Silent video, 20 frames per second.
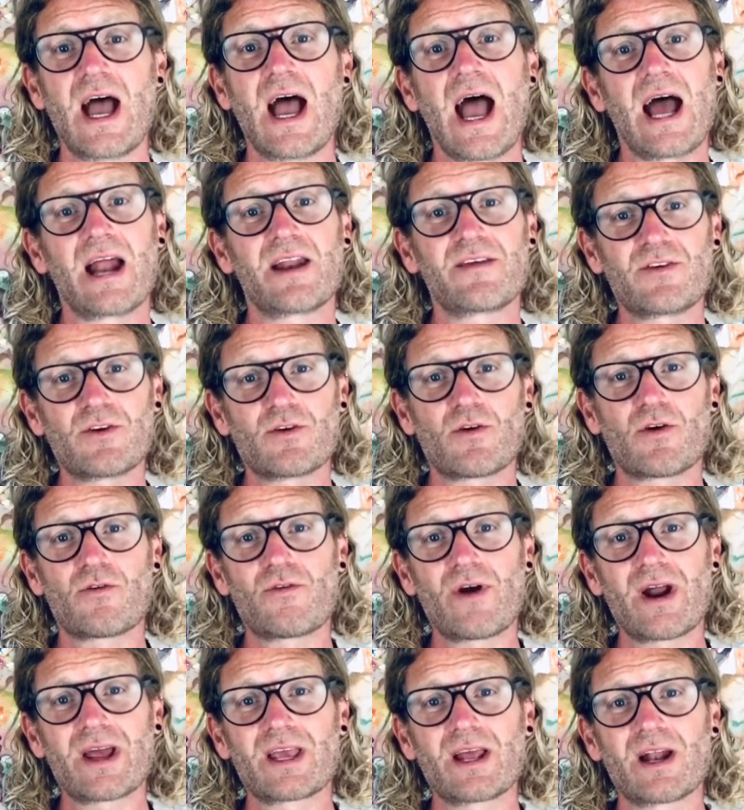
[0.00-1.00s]
And if you're a
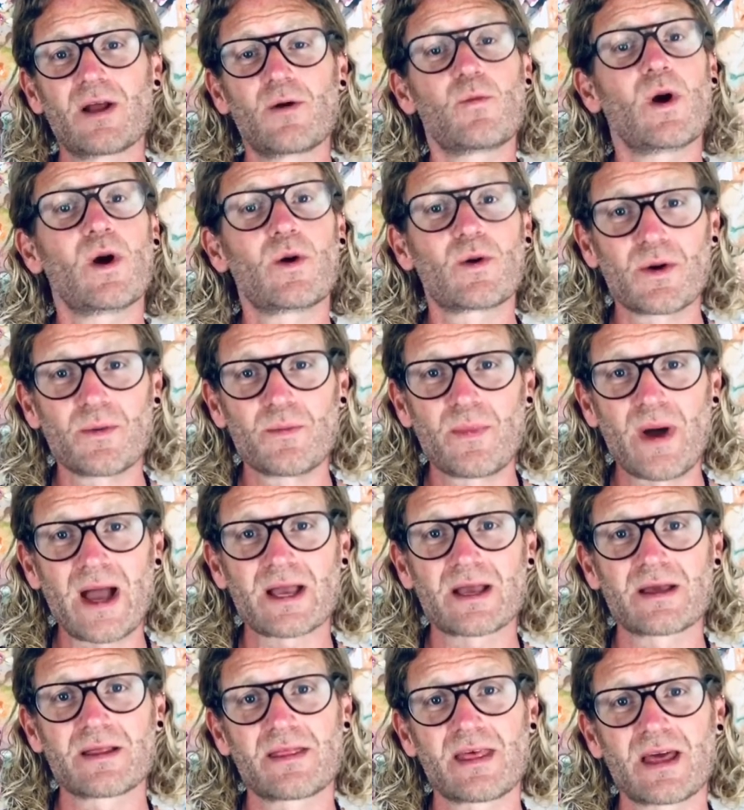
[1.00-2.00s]
regular, welcome
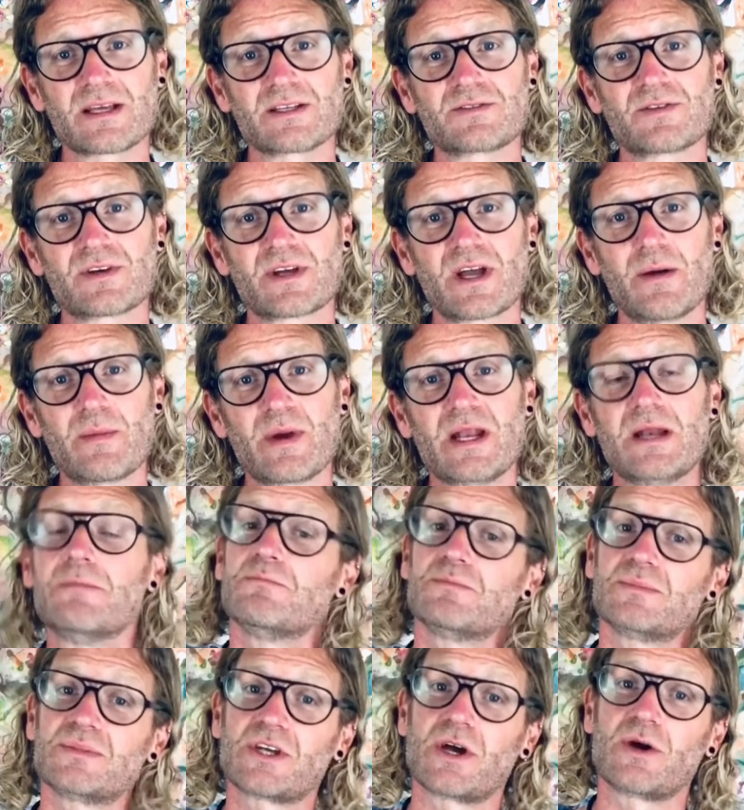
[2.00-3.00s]
back and thanks for coming.
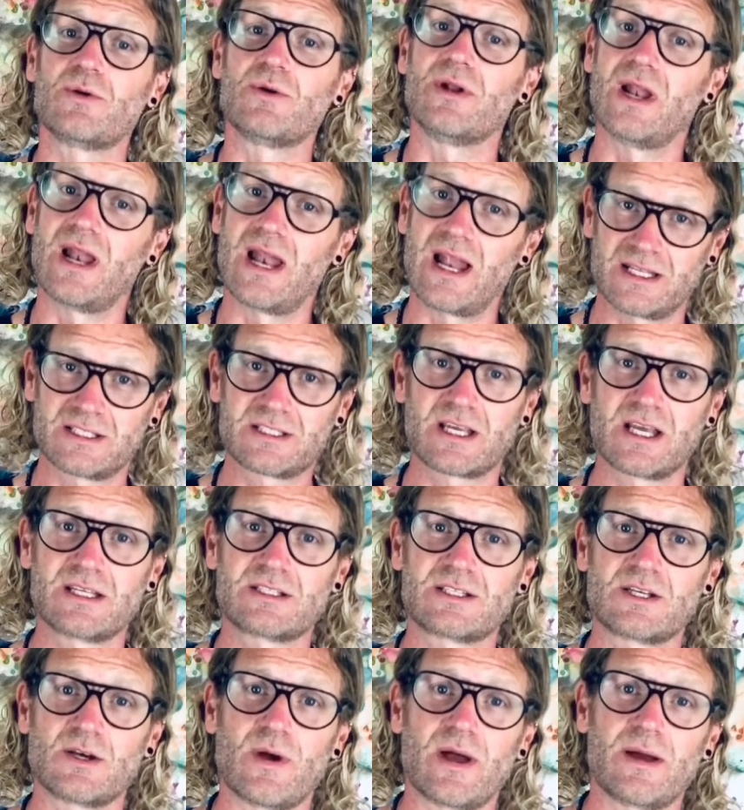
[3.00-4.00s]
So let's get
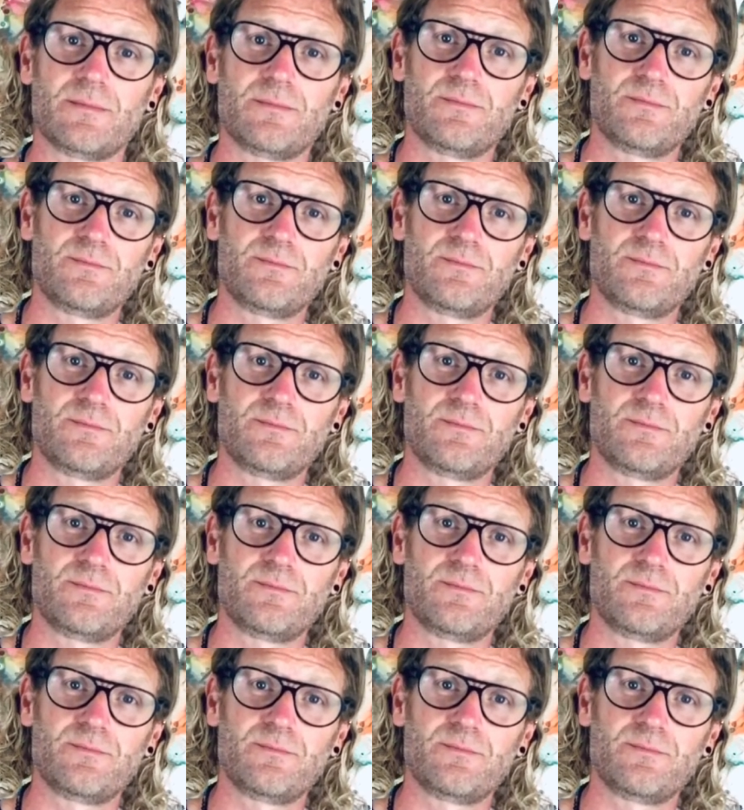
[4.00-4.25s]
to it.